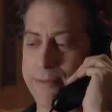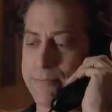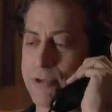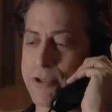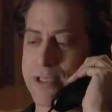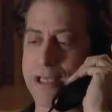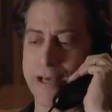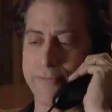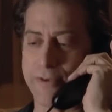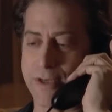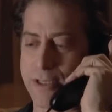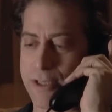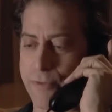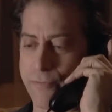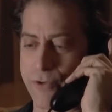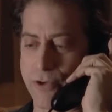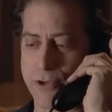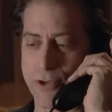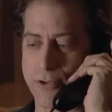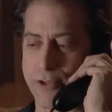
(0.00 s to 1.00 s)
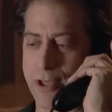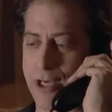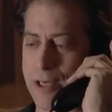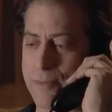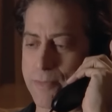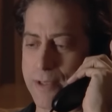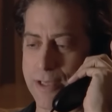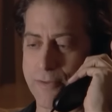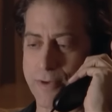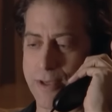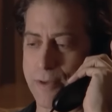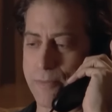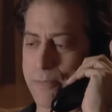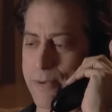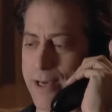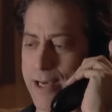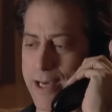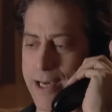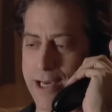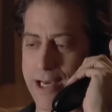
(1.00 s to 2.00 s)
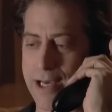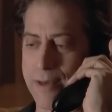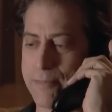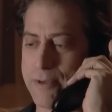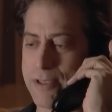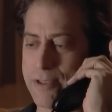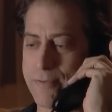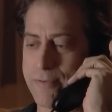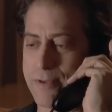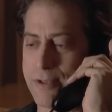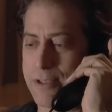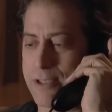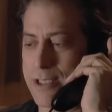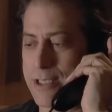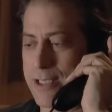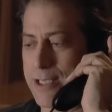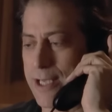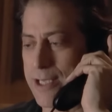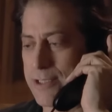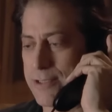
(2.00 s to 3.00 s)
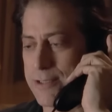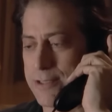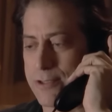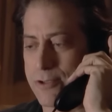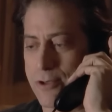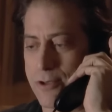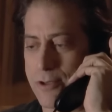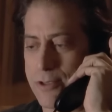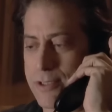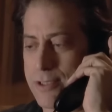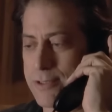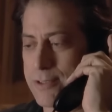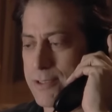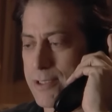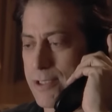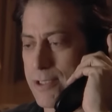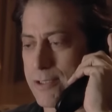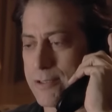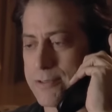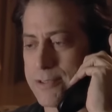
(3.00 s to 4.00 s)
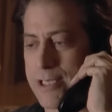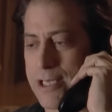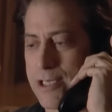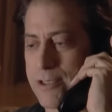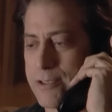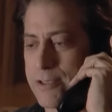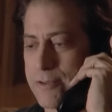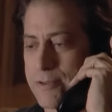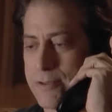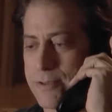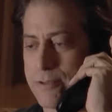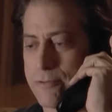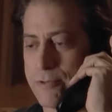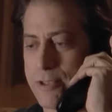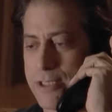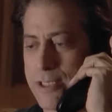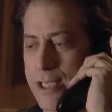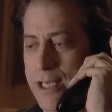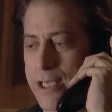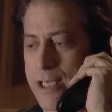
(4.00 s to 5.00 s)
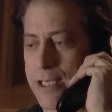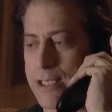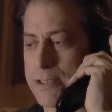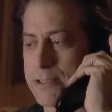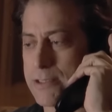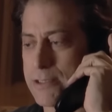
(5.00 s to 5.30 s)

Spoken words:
really having a difficult time giving it back. I mean, you did a nice turn, and, now you're reneging,